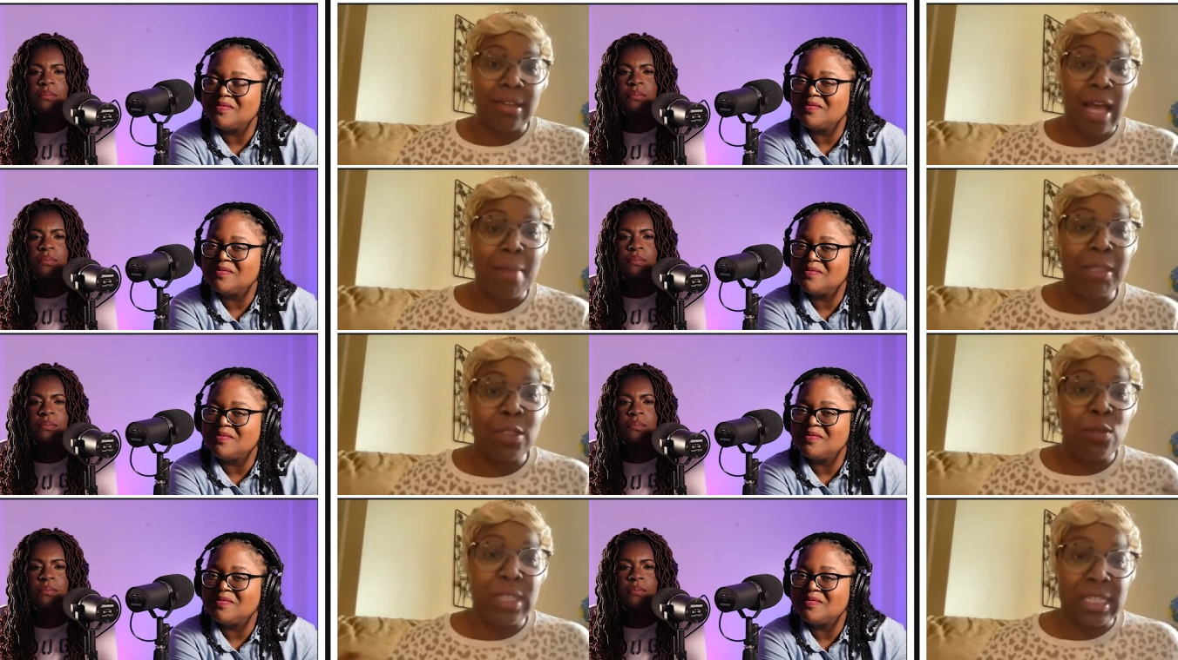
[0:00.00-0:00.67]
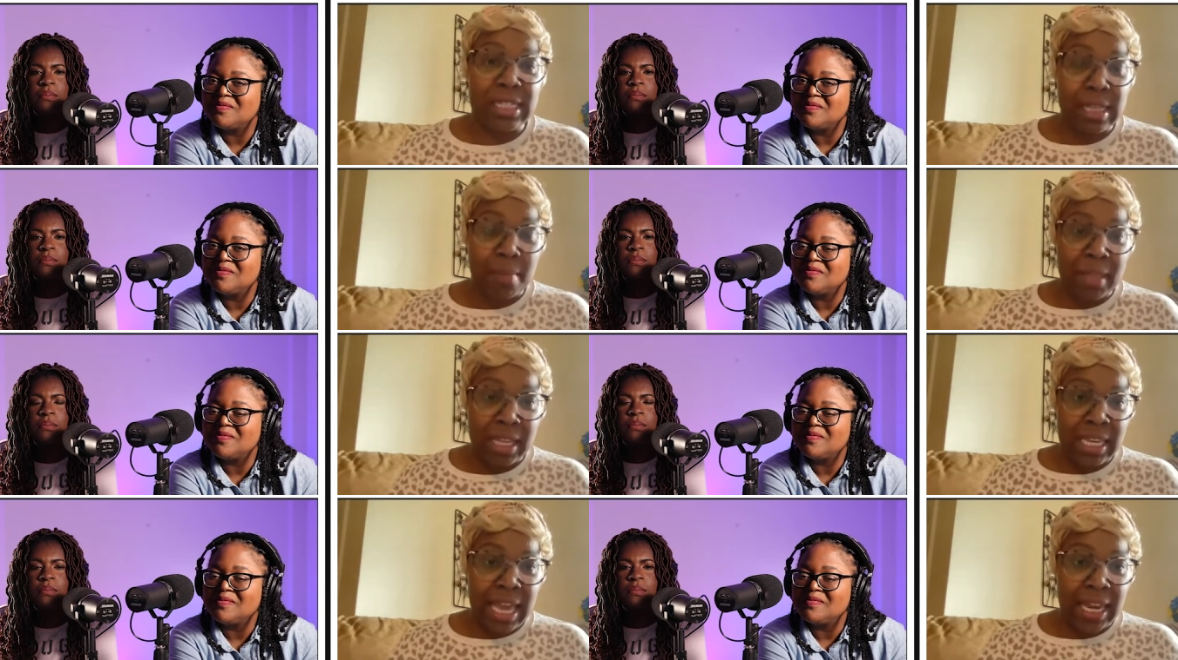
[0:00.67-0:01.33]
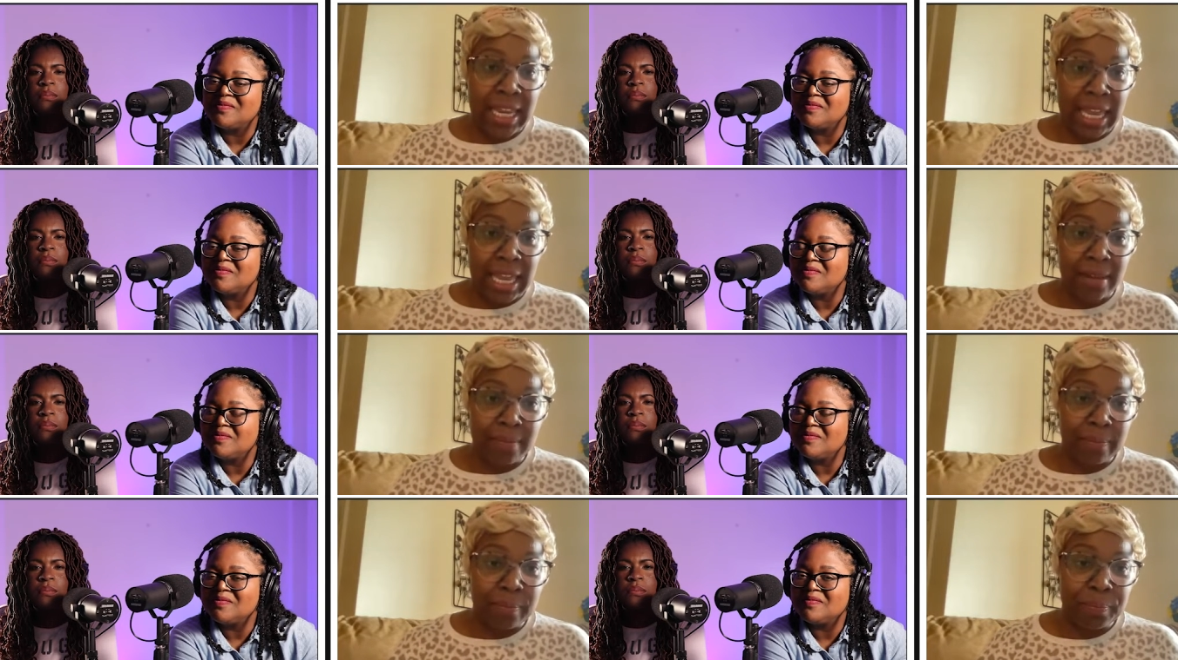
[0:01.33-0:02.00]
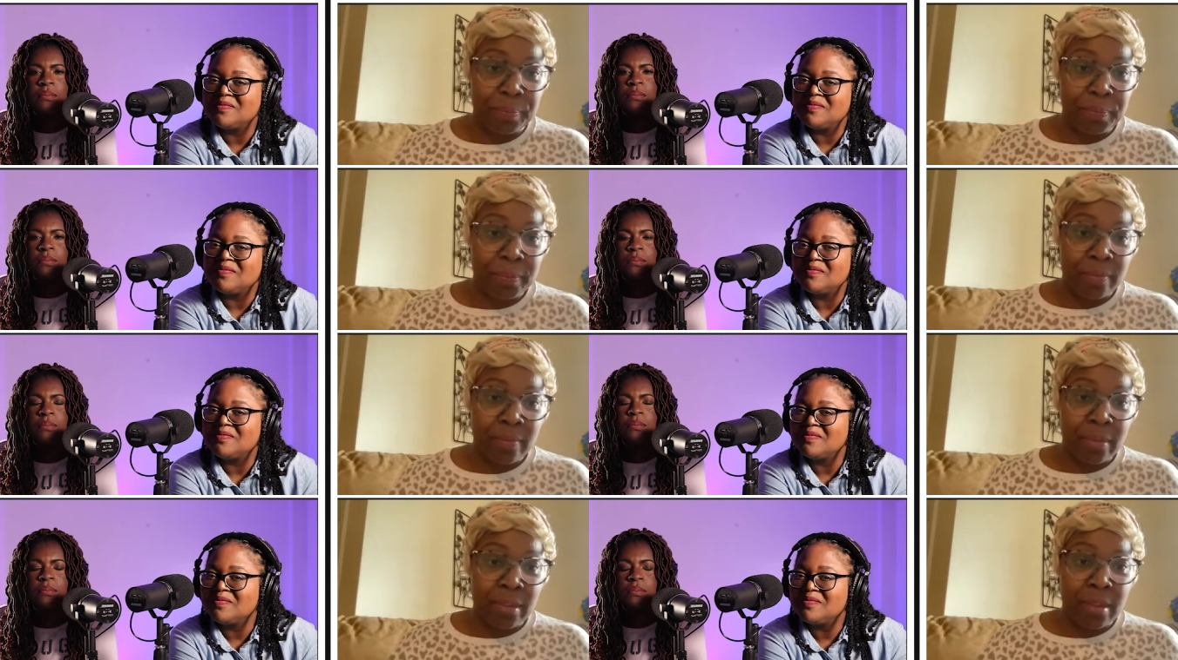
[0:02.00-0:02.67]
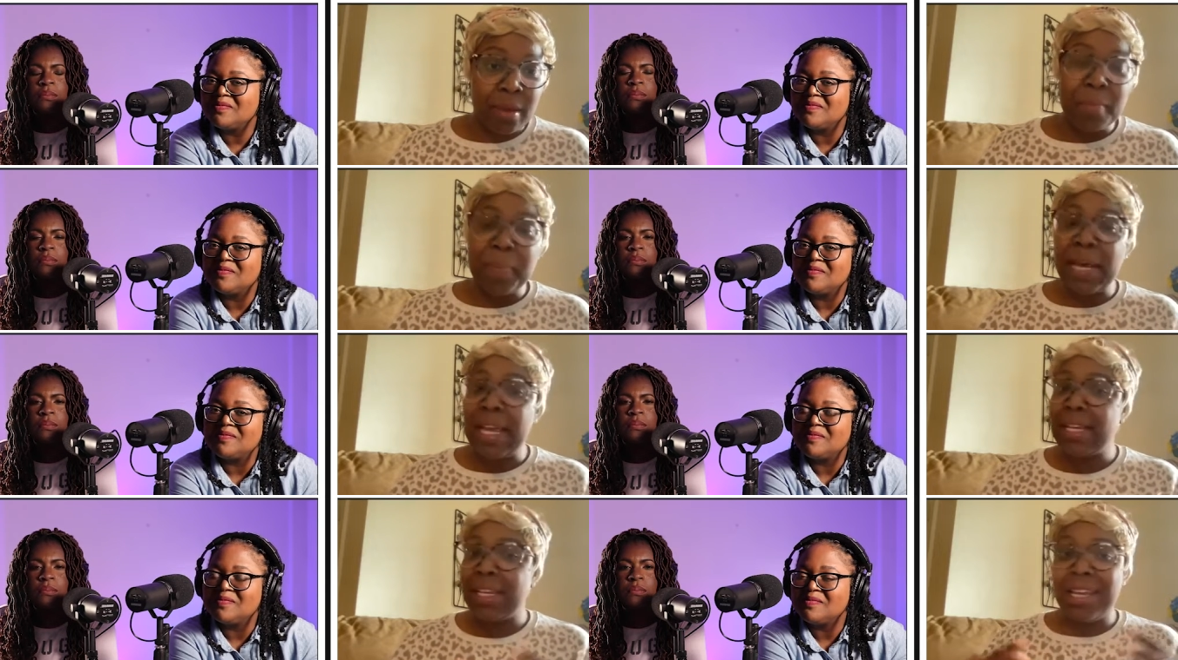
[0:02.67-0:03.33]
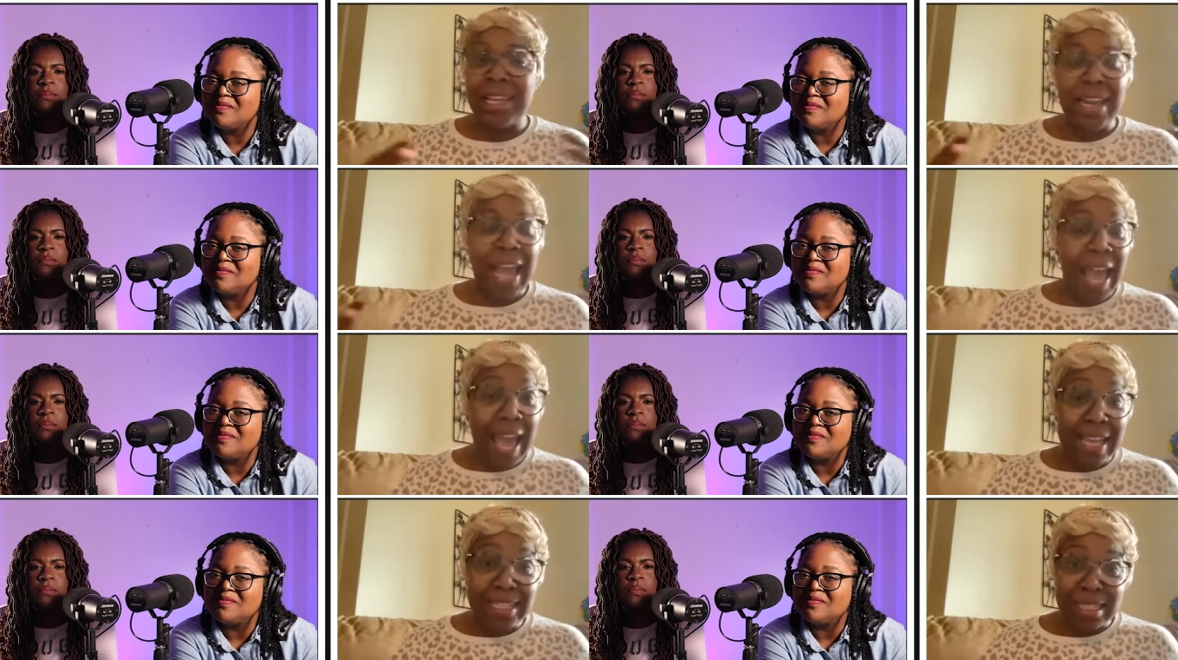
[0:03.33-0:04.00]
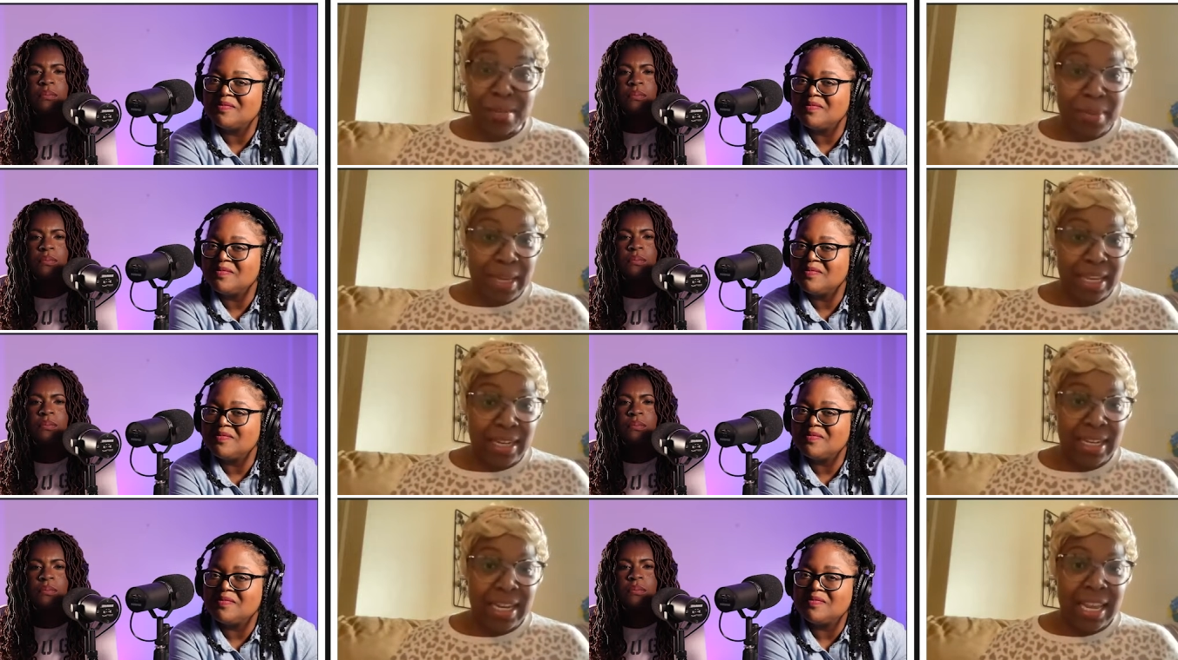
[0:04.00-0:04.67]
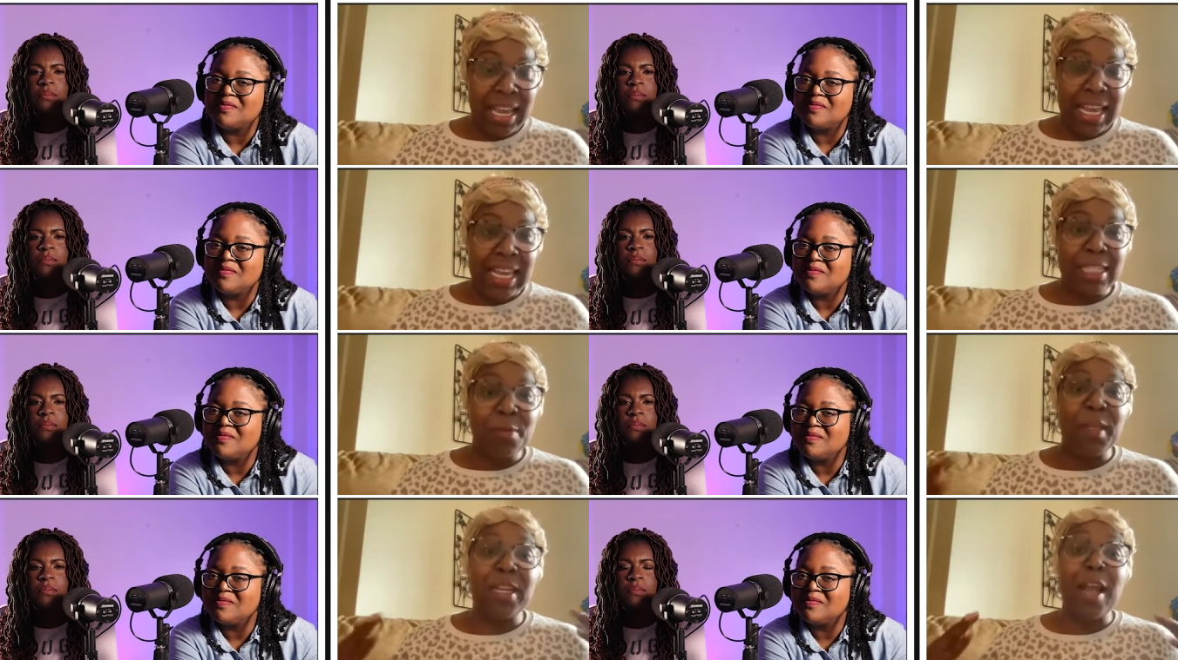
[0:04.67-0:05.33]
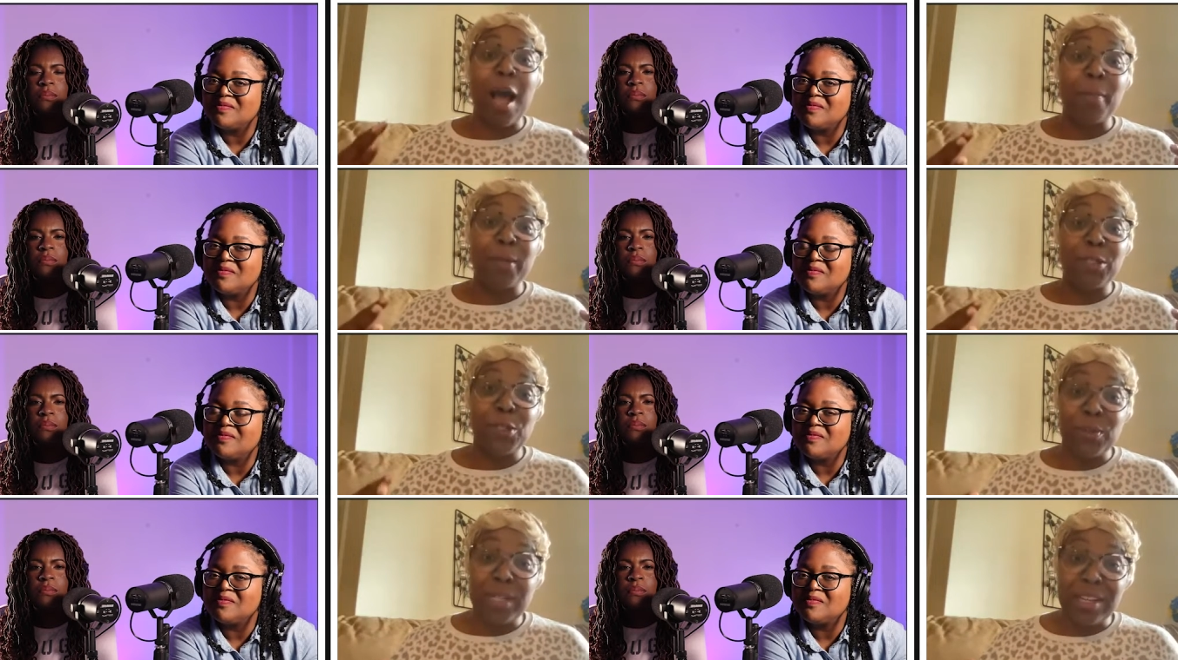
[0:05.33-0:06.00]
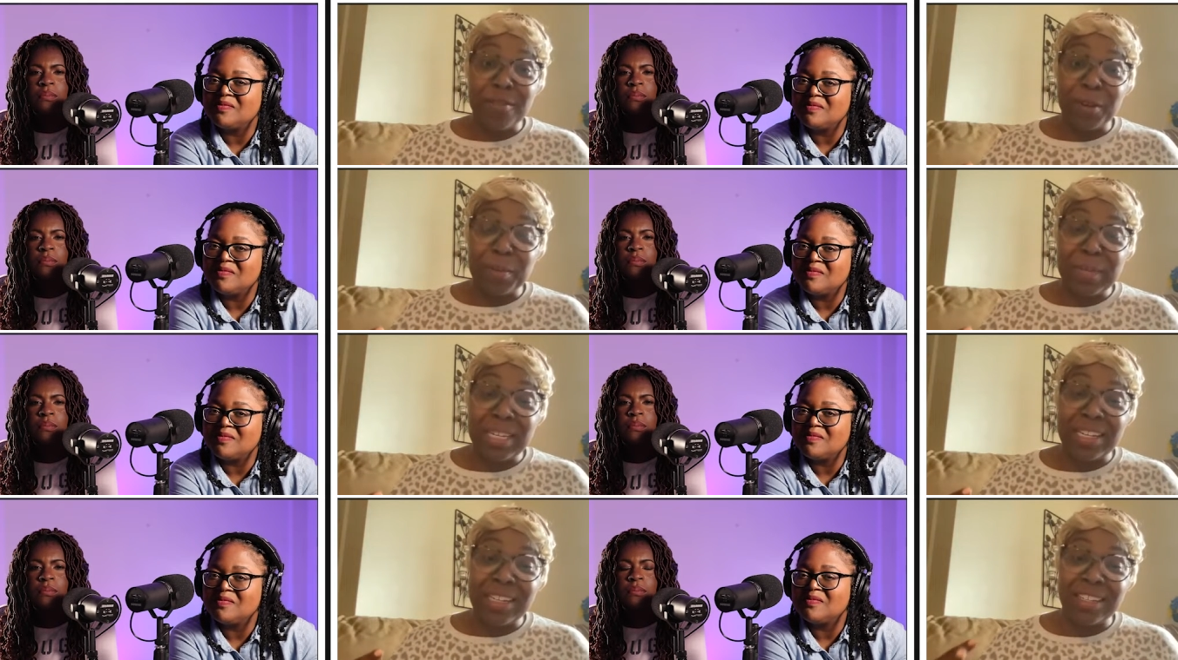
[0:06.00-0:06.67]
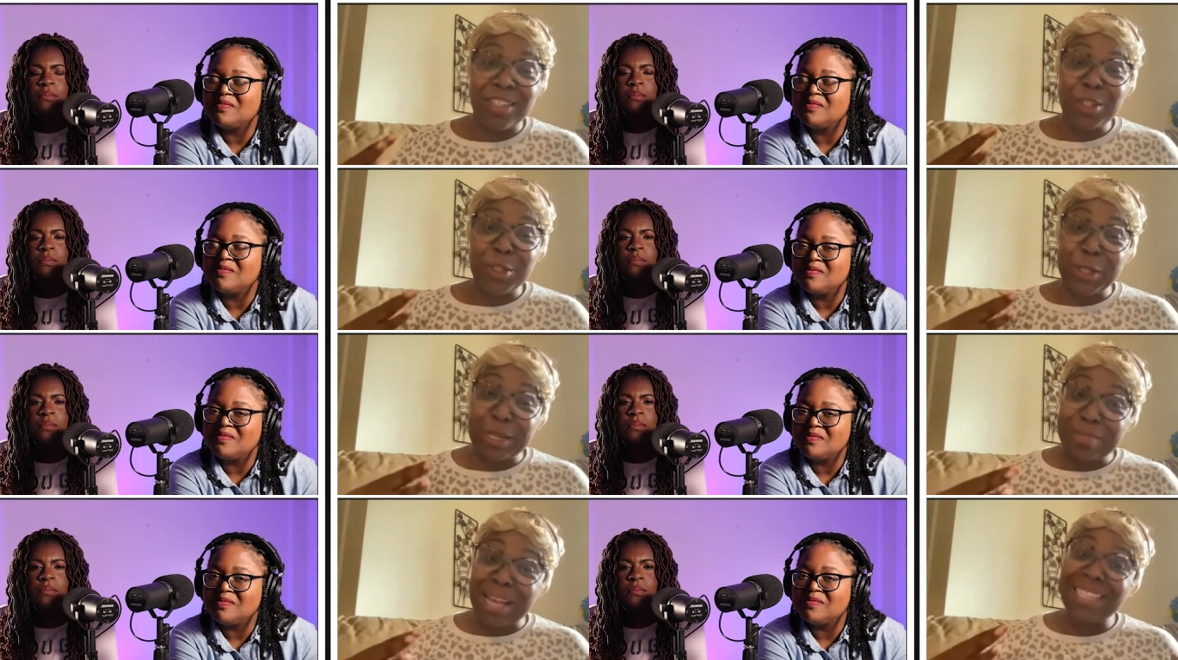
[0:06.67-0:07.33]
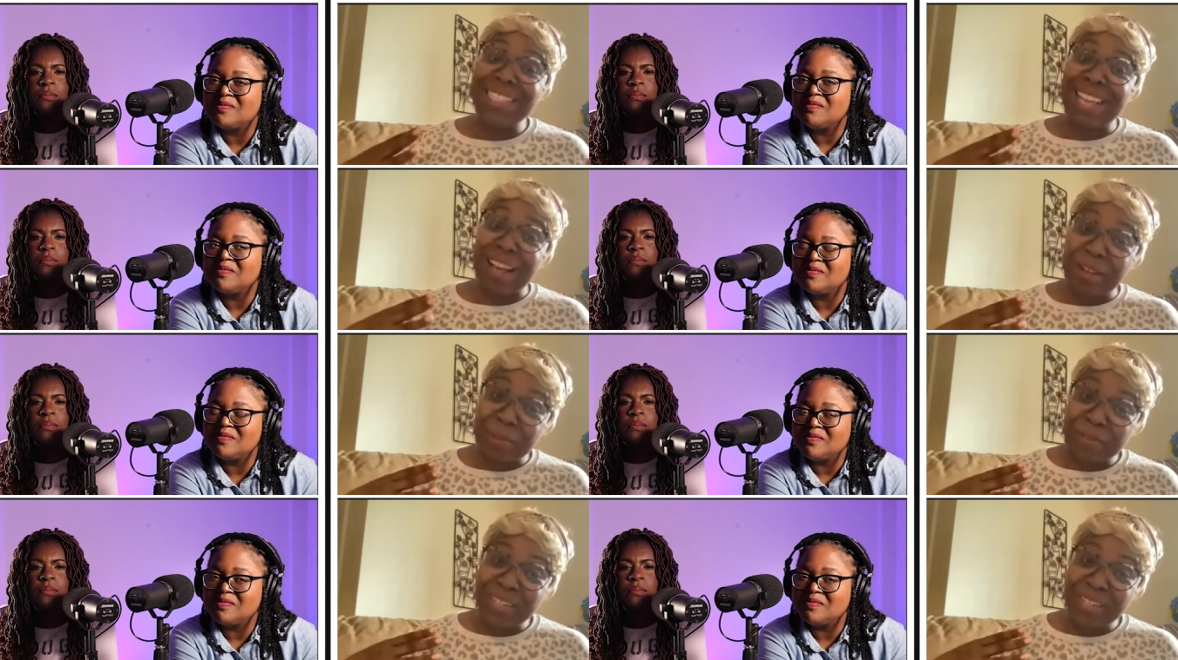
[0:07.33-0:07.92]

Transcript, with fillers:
Speaker 1: i'm losing something yet again but it hasn't been it's been an opportunity for me to treat myself